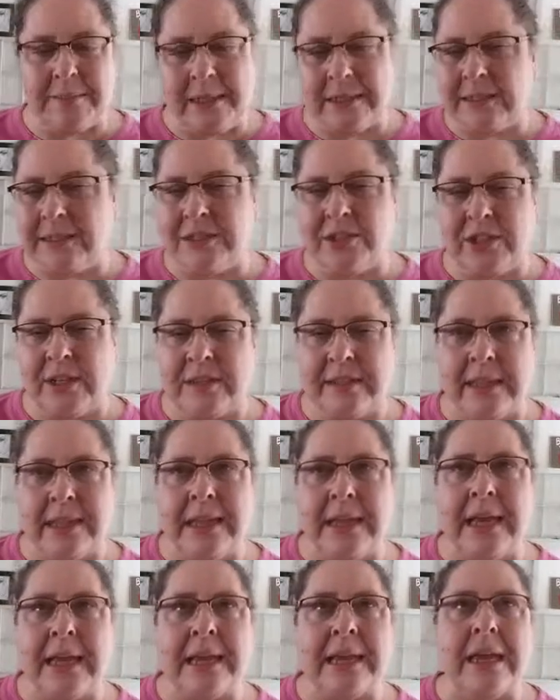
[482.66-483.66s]
message that they
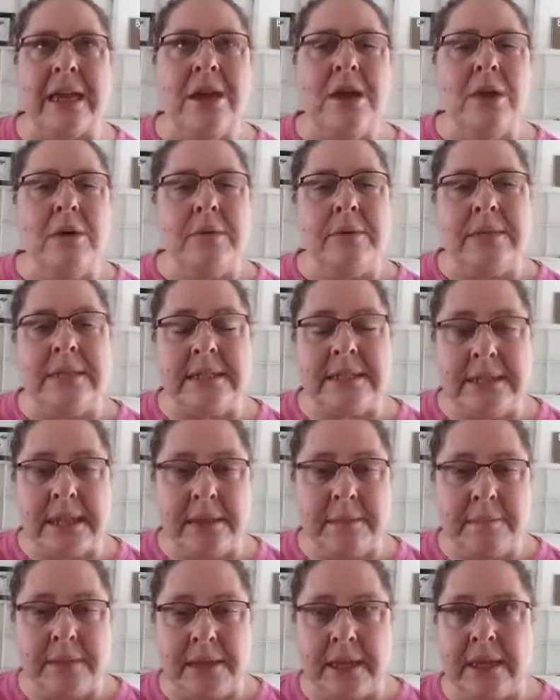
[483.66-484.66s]
like? Well, it's the
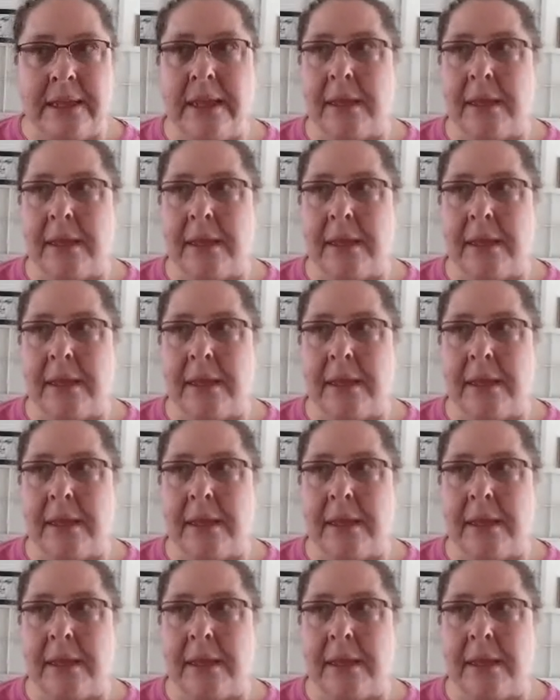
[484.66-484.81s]
same thing